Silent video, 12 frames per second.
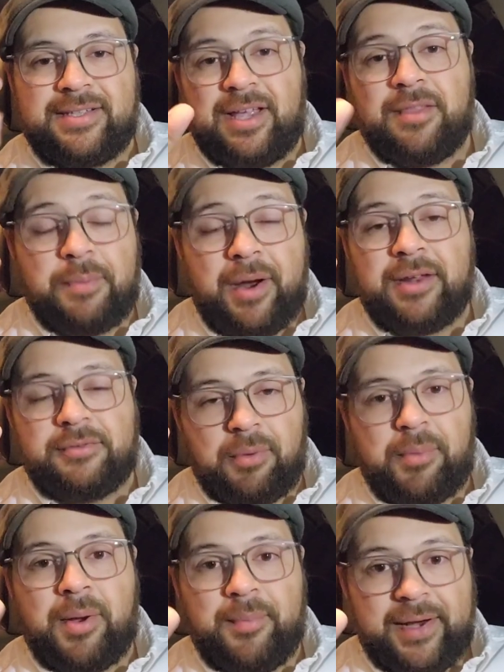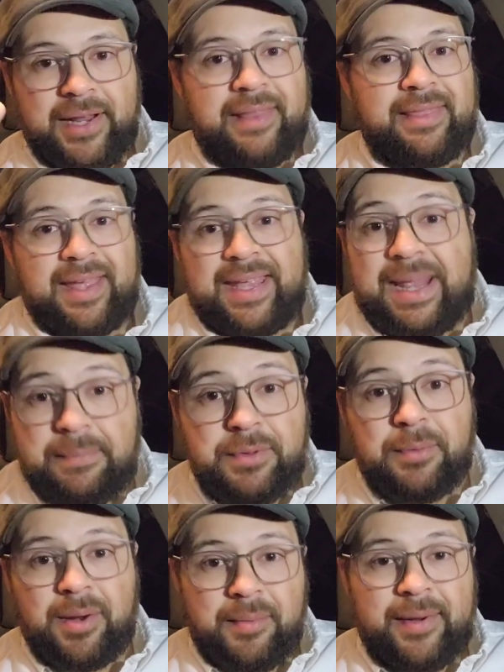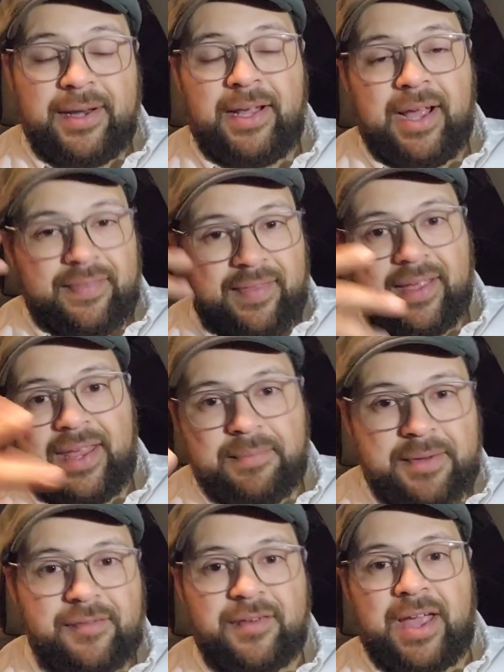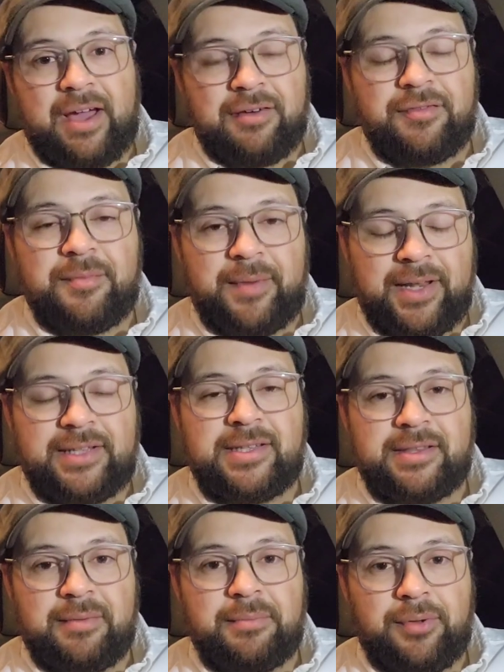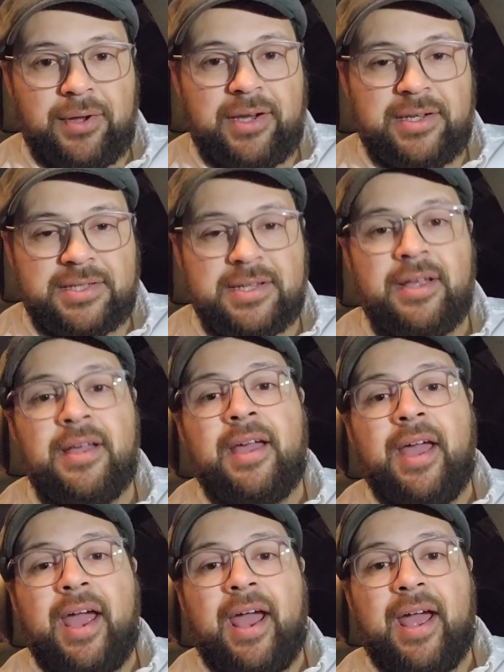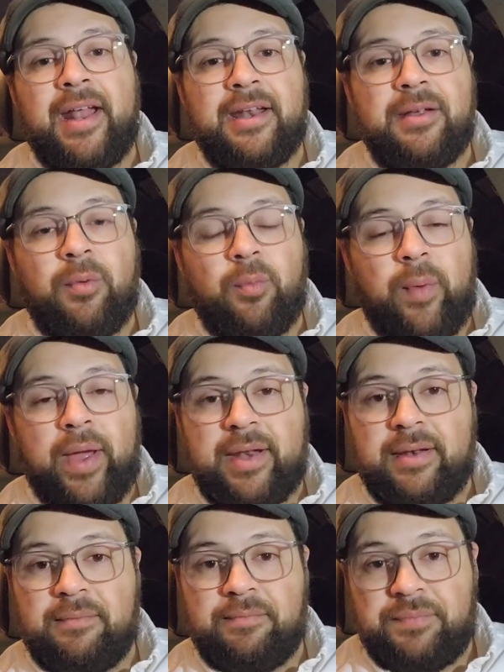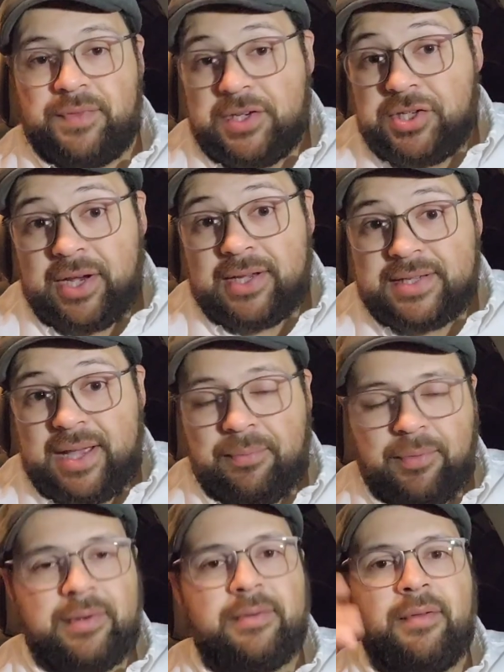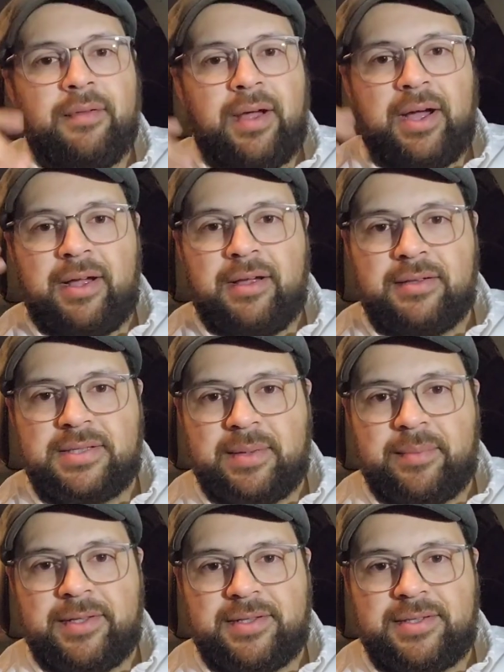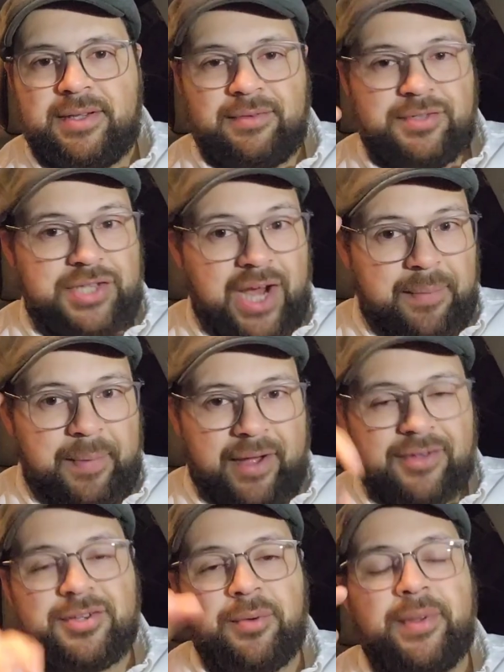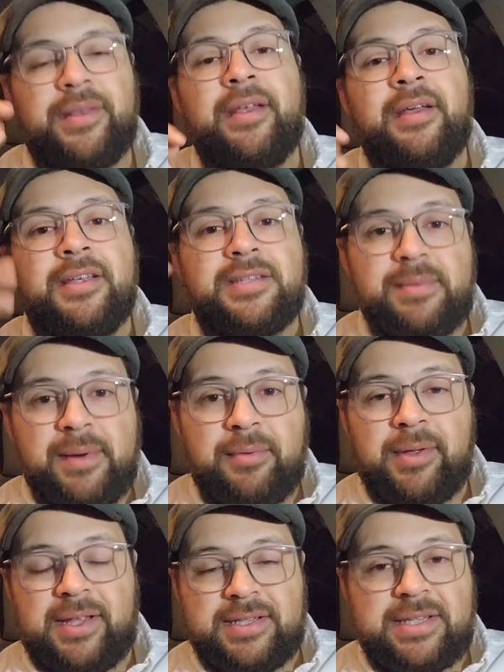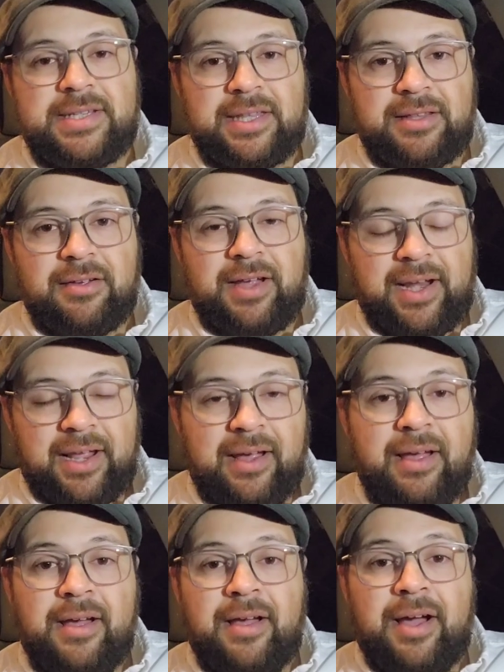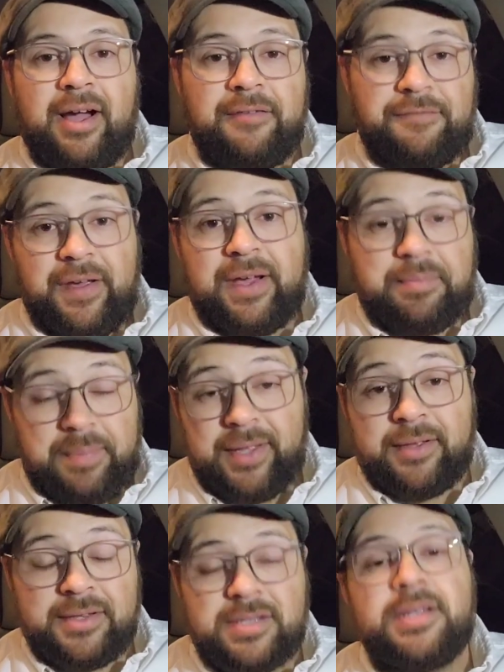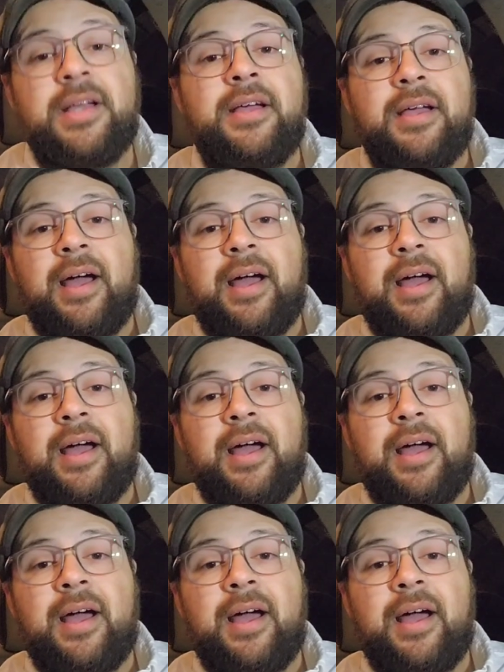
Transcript: sell the products for real money. They keep the real money, and they keep giving counterfeit money to their employees. And when the jig is up, when someone's, you know, check bounce, or when somebody realizes that they're getting fake bills,